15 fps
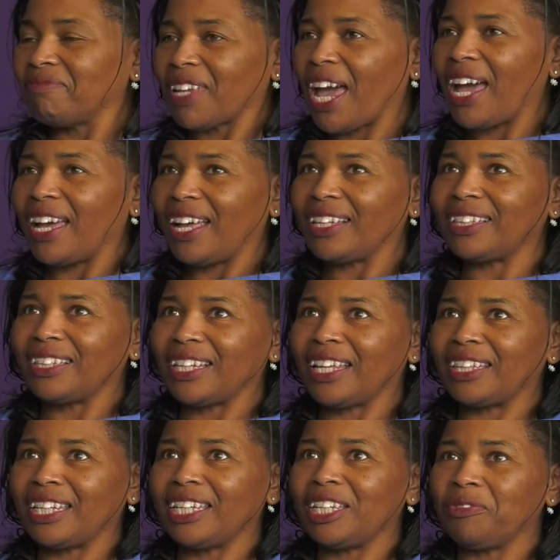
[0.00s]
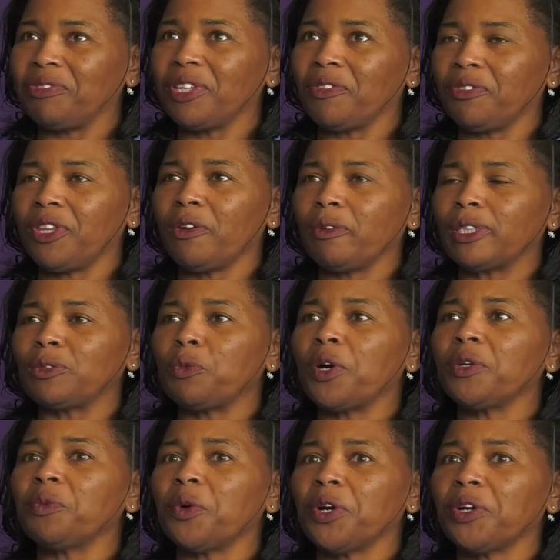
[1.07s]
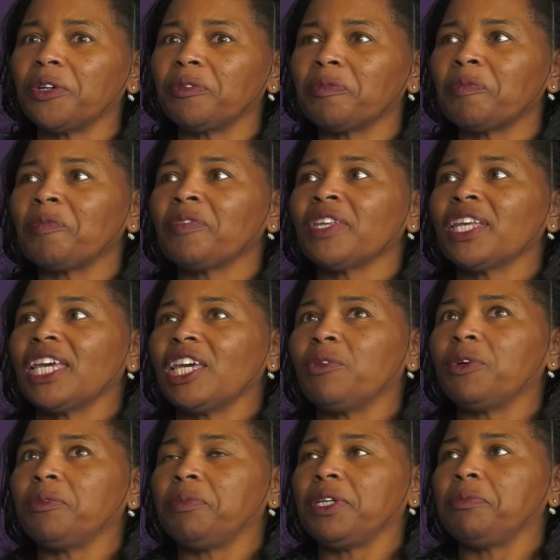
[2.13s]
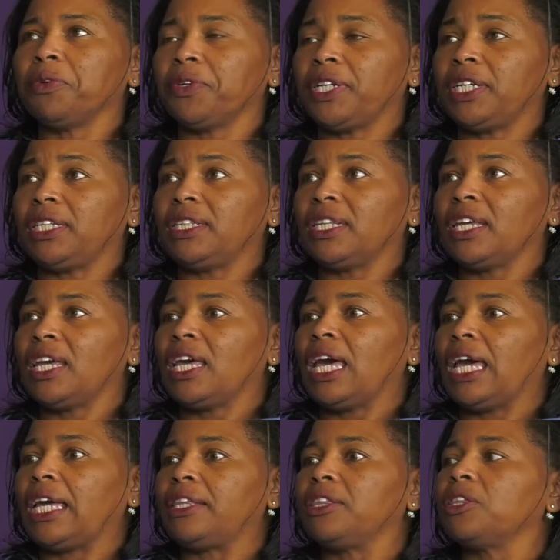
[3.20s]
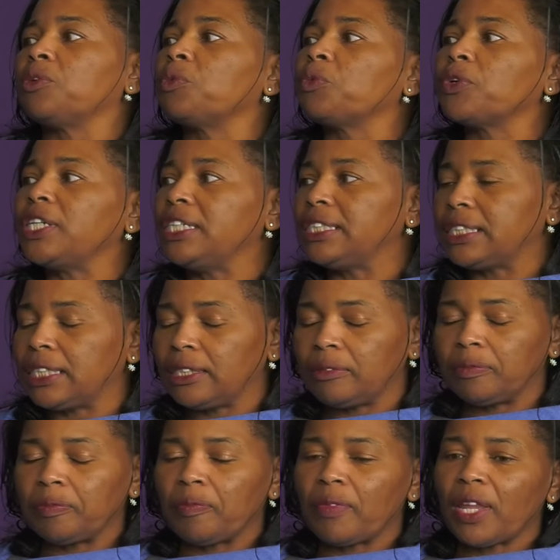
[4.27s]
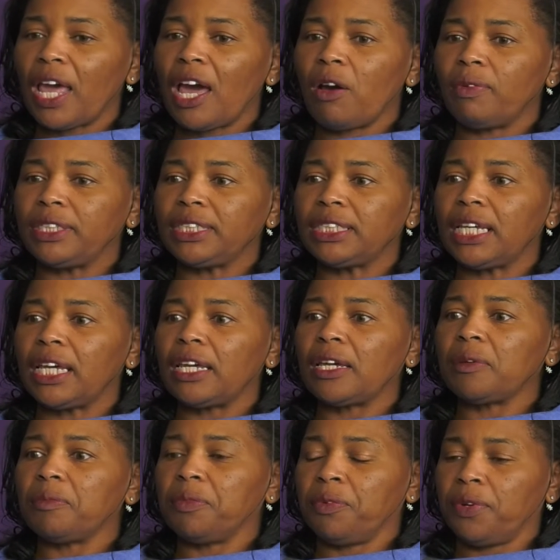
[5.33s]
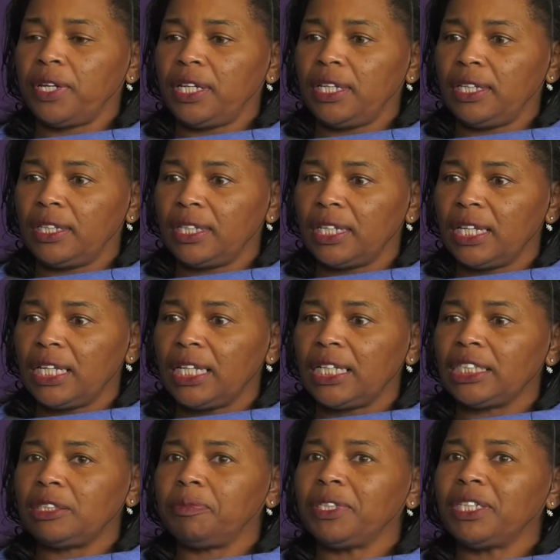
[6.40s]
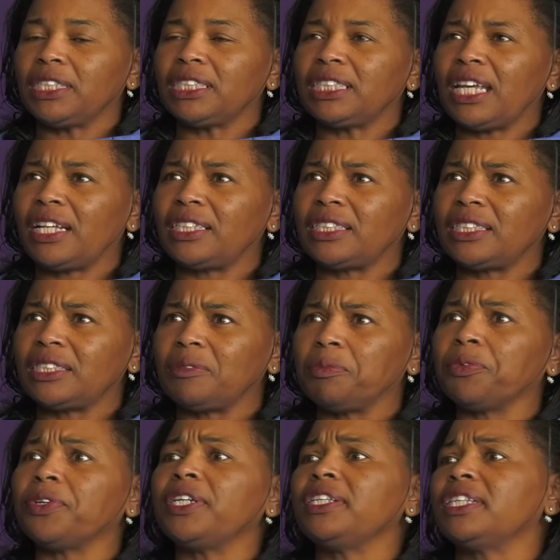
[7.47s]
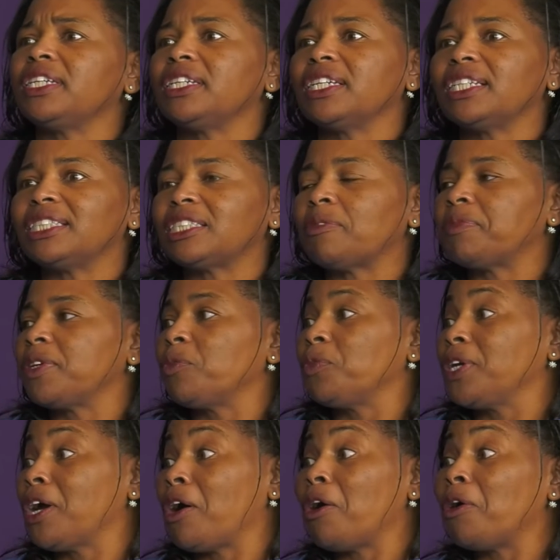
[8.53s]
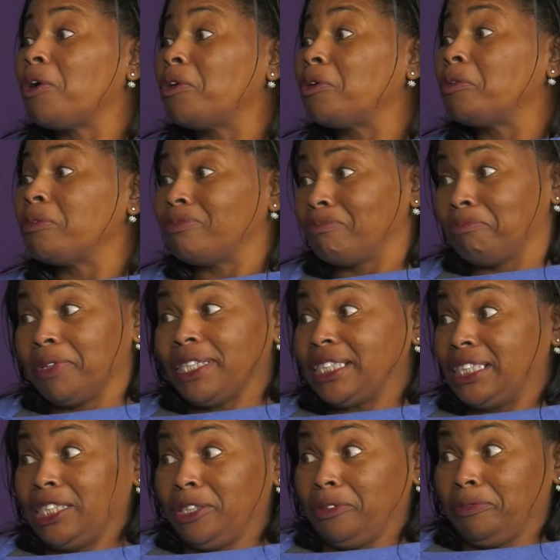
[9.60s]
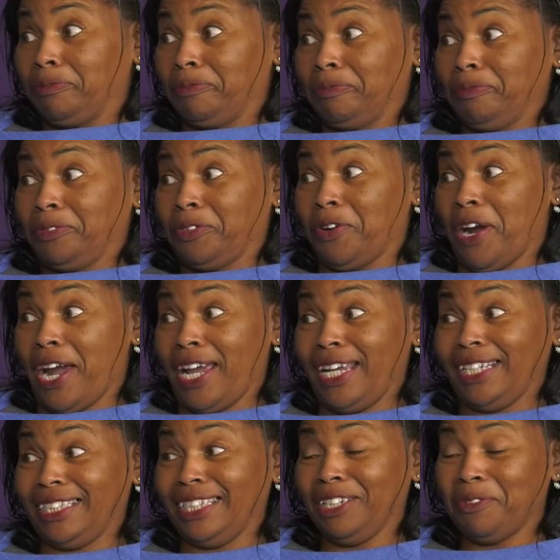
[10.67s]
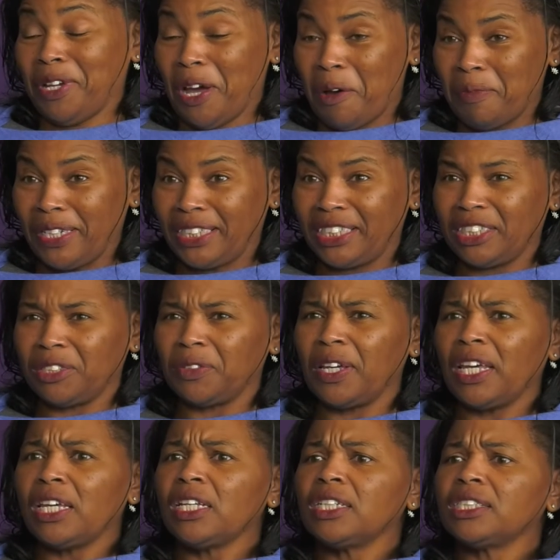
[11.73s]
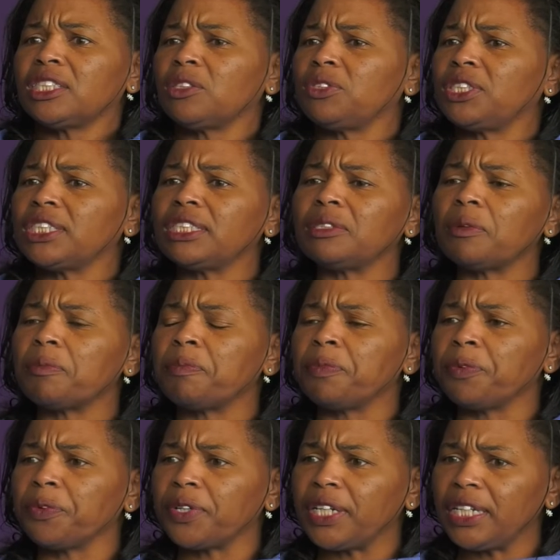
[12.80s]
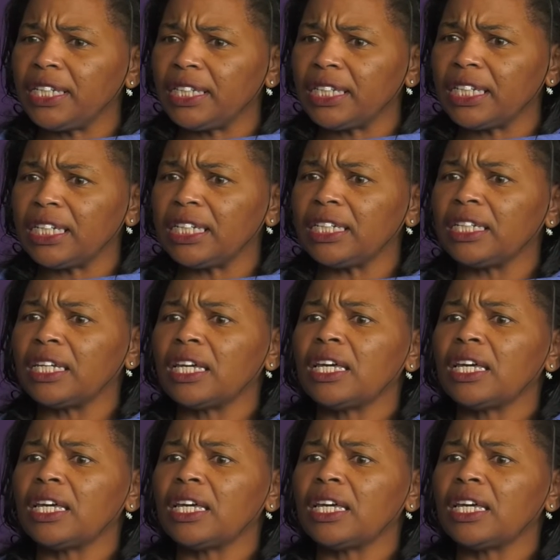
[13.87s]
I think if there was one word, it would be breathe. And the reason I would say breathe is because breathing is something we all must do. Right? We all must do. So just breathing,